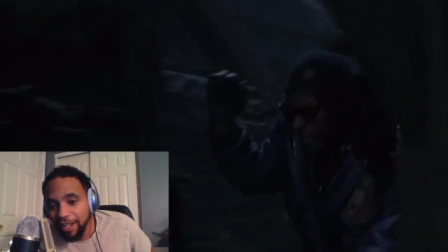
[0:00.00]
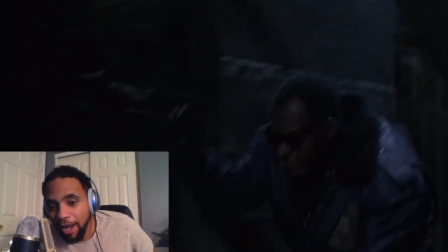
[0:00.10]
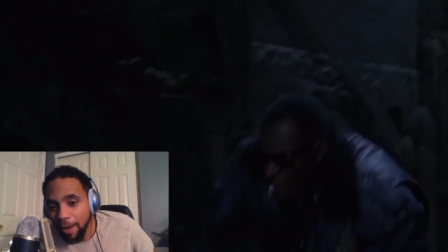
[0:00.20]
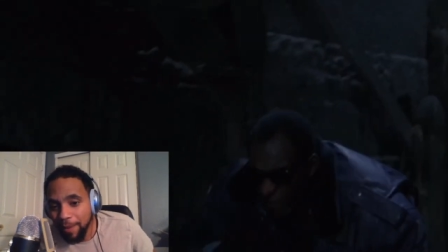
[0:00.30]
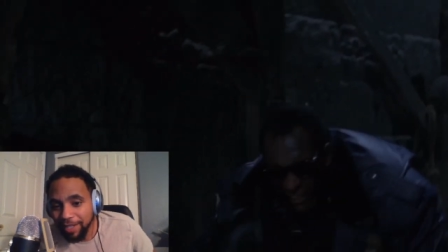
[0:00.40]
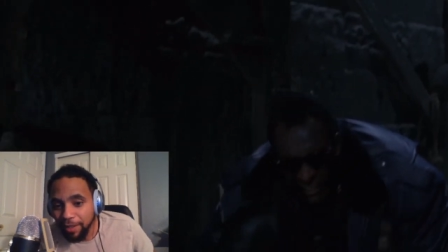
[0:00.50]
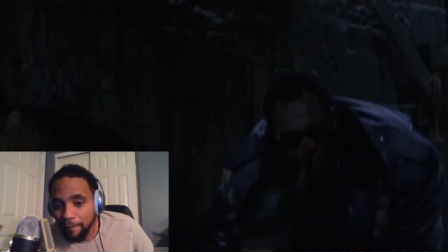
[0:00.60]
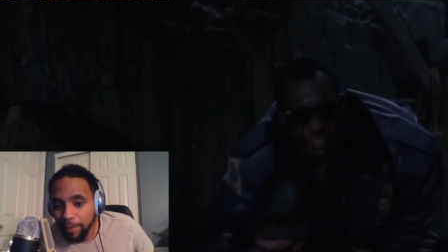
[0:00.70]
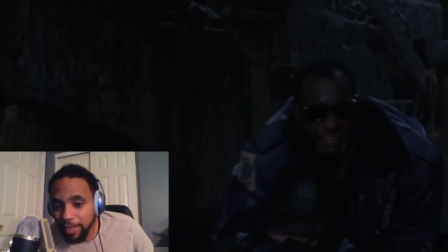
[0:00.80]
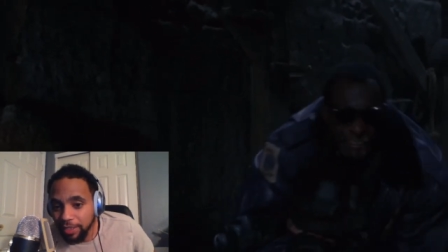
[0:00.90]
I'm about to
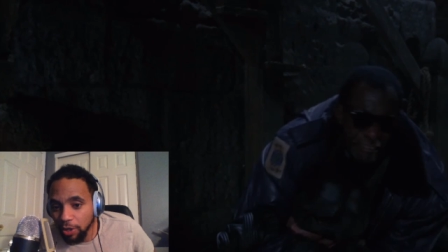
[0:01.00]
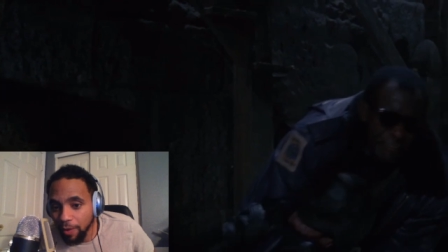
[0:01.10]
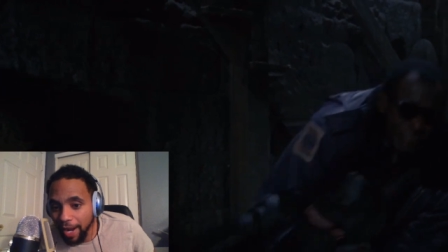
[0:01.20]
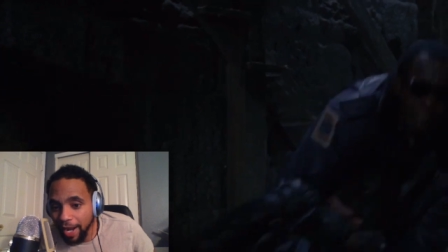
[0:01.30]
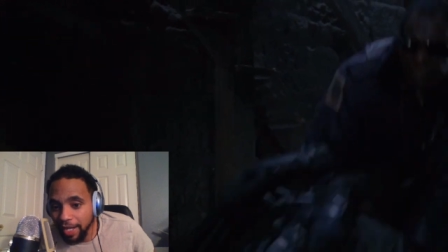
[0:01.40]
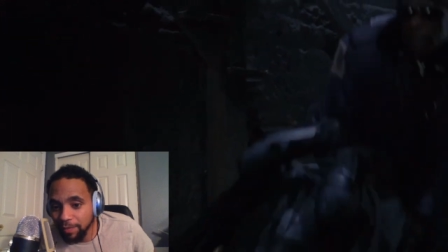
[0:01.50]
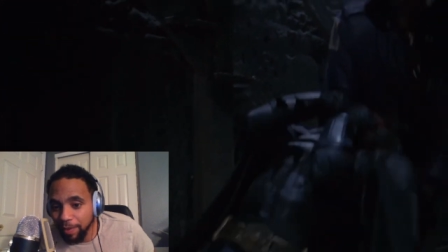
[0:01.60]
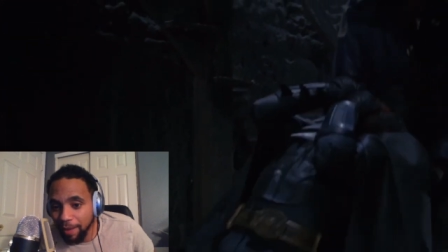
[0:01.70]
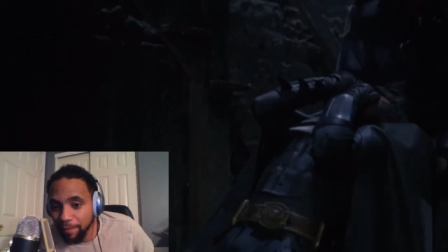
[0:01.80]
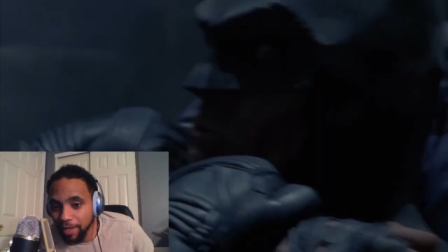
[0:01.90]
beat your ass,
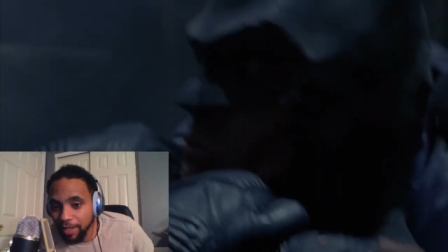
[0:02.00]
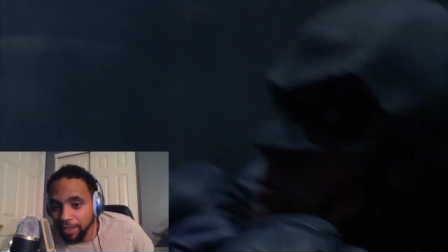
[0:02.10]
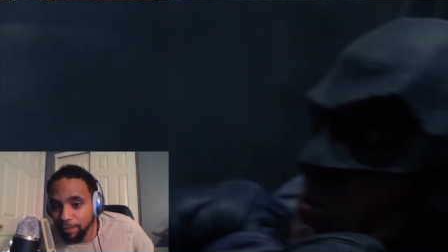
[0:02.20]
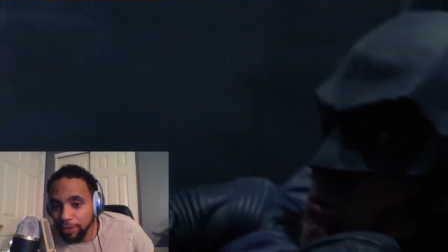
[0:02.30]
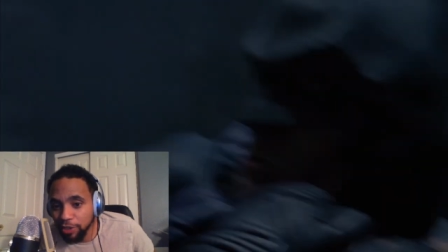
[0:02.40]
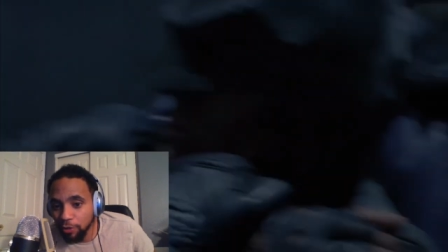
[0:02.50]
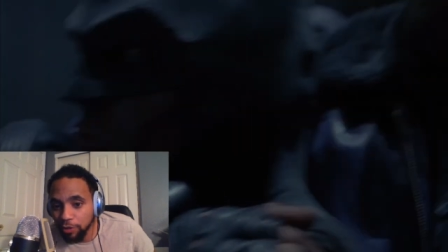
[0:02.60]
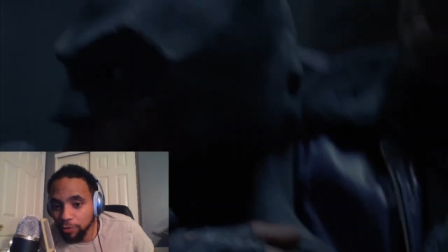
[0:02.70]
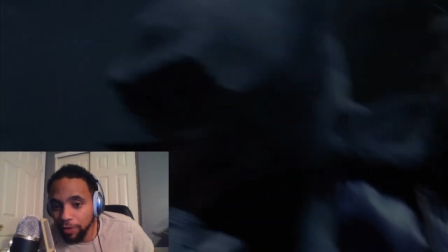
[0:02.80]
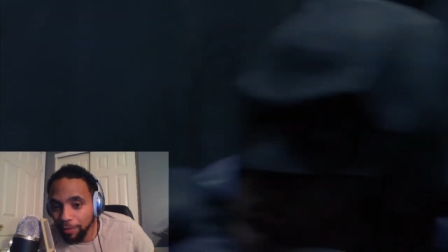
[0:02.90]
Batman. Let me choke
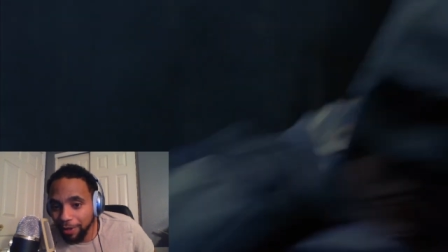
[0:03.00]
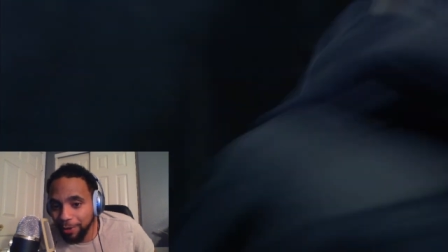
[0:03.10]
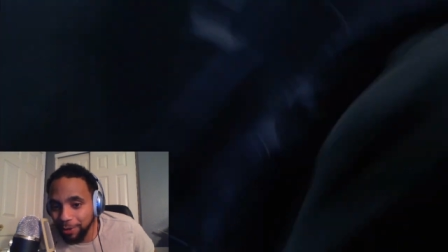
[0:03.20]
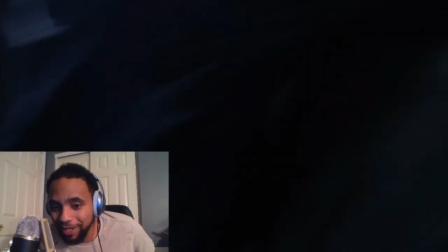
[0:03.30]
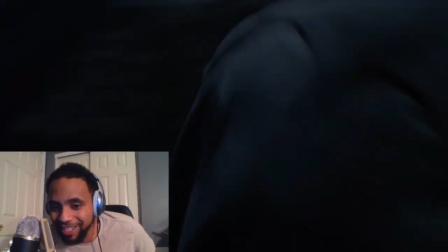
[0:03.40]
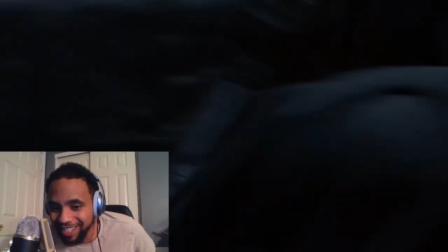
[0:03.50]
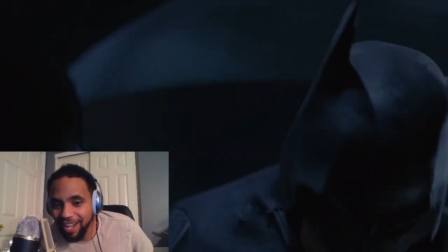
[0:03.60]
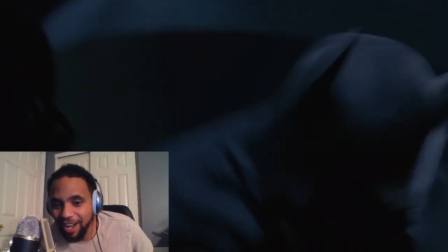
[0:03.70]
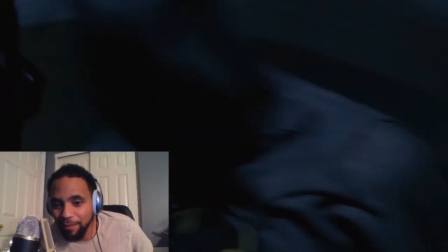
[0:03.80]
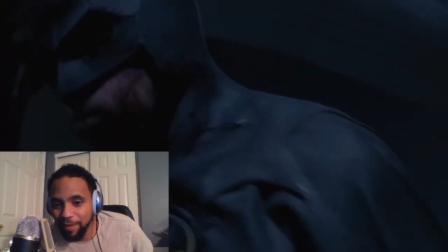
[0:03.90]
you up real quick.
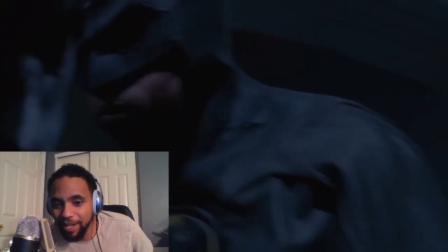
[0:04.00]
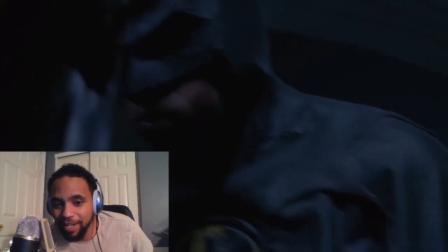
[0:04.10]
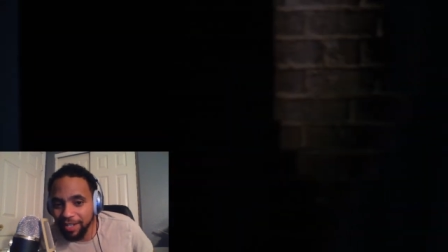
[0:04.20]
Oh, man.